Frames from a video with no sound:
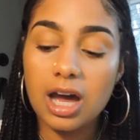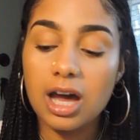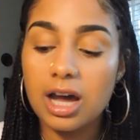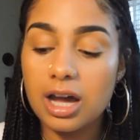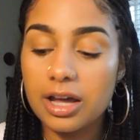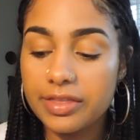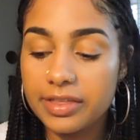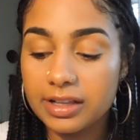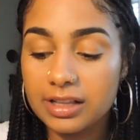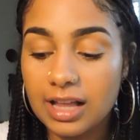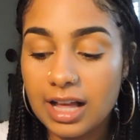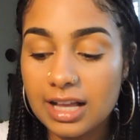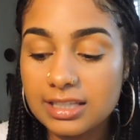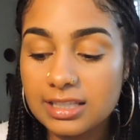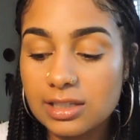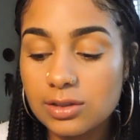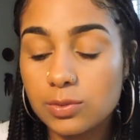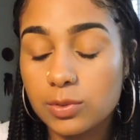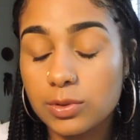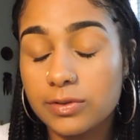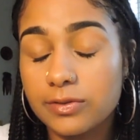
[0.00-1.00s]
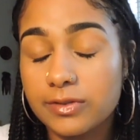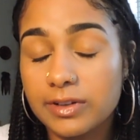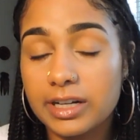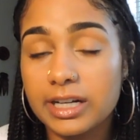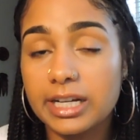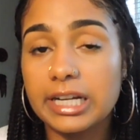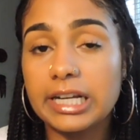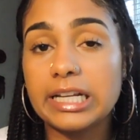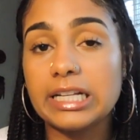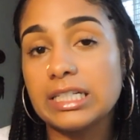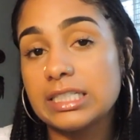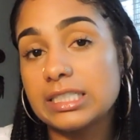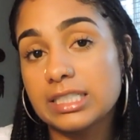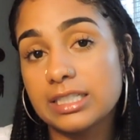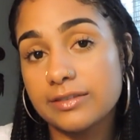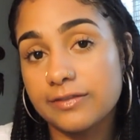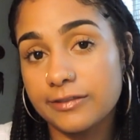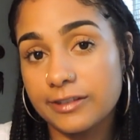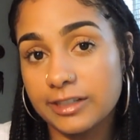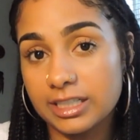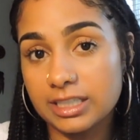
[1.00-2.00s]
The classes were very
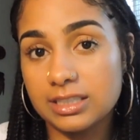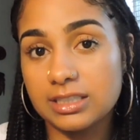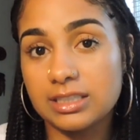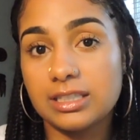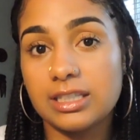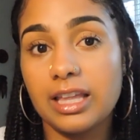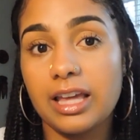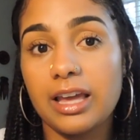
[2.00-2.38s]
different.